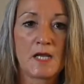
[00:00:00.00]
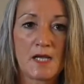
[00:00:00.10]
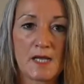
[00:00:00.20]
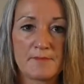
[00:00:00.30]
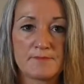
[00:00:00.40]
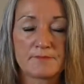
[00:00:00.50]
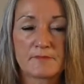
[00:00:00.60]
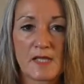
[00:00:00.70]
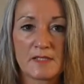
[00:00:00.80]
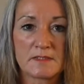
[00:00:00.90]
And
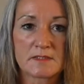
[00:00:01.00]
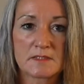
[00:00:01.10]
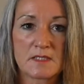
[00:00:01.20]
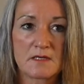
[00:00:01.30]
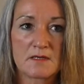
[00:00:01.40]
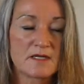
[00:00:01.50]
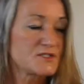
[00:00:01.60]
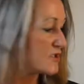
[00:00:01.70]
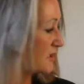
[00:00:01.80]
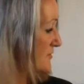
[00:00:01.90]
I
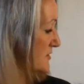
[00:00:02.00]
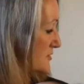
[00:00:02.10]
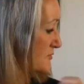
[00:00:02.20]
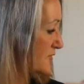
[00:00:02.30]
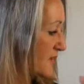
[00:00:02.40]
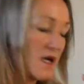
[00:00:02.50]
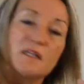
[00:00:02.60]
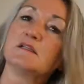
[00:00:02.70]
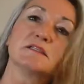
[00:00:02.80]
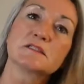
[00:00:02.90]
chose sort of
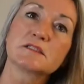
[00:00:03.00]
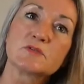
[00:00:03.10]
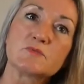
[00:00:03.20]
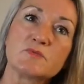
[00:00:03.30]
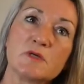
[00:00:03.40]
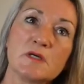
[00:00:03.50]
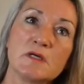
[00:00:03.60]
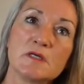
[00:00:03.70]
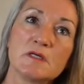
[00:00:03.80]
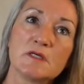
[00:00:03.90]
colours that
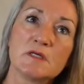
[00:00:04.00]
were,